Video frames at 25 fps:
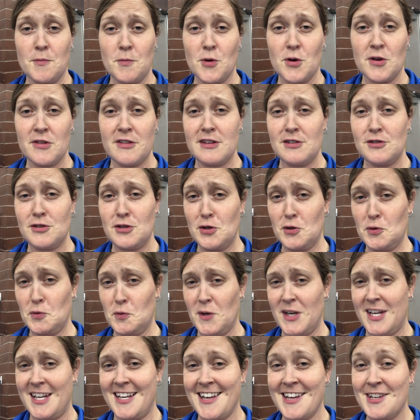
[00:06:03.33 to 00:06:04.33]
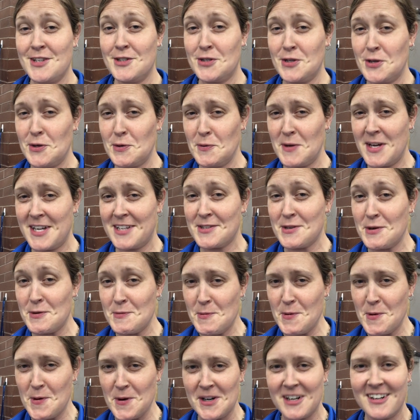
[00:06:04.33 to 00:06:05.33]
more than 2 weeks or
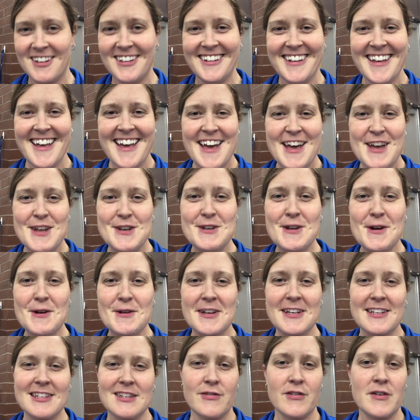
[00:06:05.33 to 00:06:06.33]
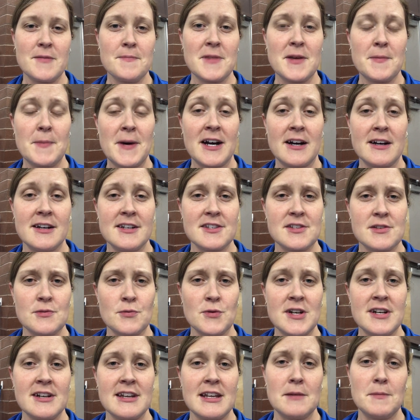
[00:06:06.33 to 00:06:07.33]
more notice from the parents,
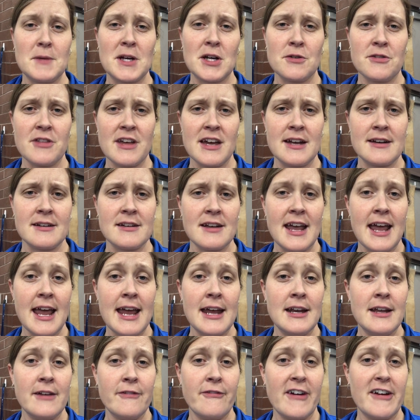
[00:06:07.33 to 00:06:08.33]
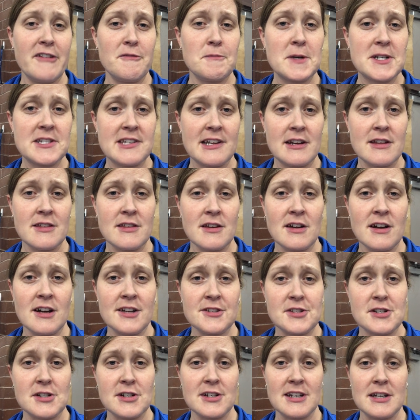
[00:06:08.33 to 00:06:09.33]
written email, then 85% of the
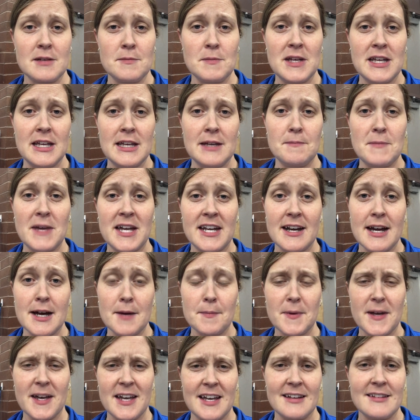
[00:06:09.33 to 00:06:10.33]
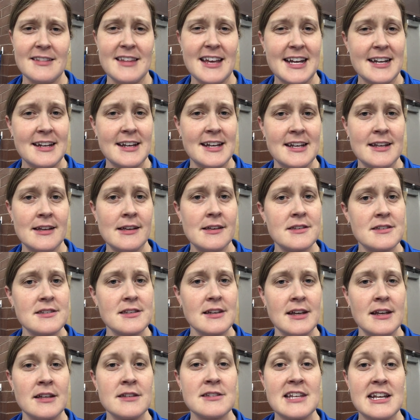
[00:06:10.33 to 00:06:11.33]
concert can be made up, and that is
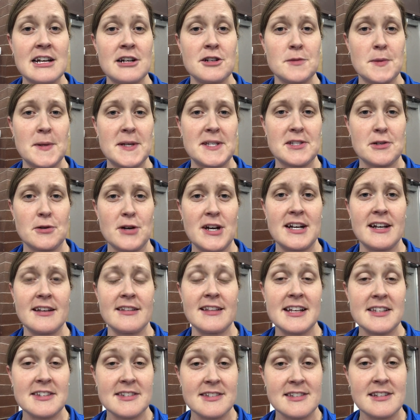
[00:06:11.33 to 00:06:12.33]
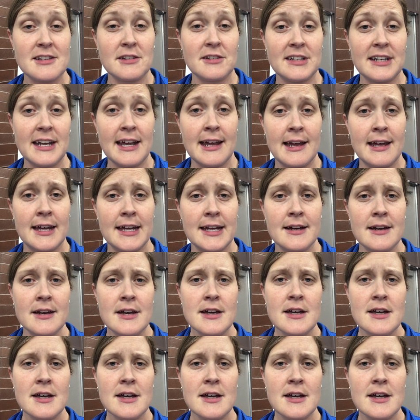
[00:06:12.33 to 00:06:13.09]
in standards-based grading. That's still an A.